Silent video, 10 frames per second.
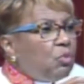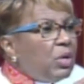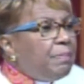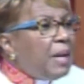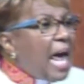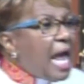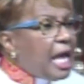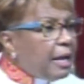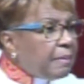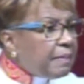with
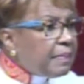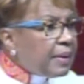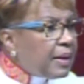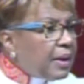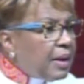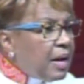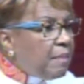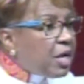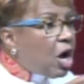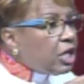blame,
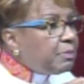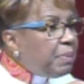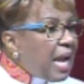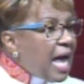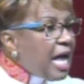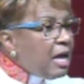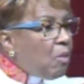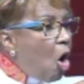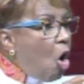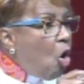because blame
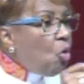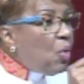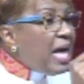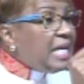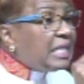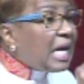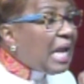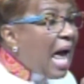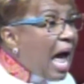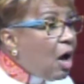always
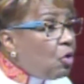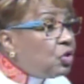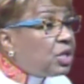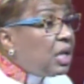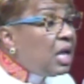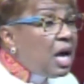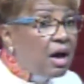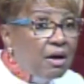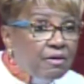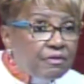clouds
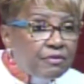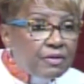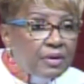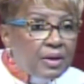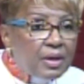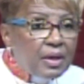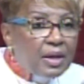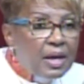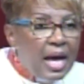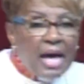love.
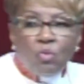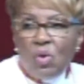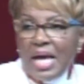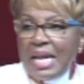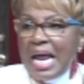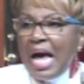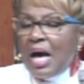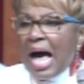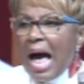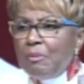And when
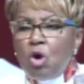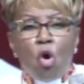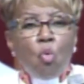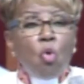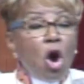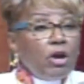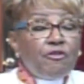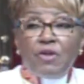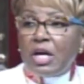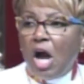I'm gonna work
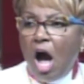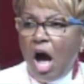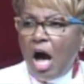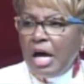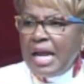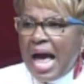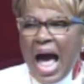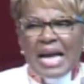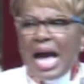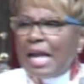for God,
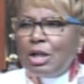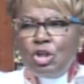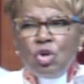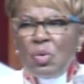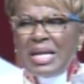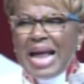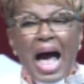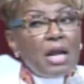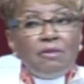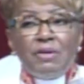I gotta do it
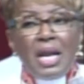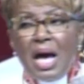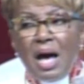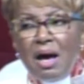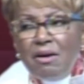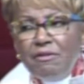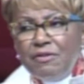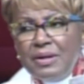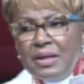out of love,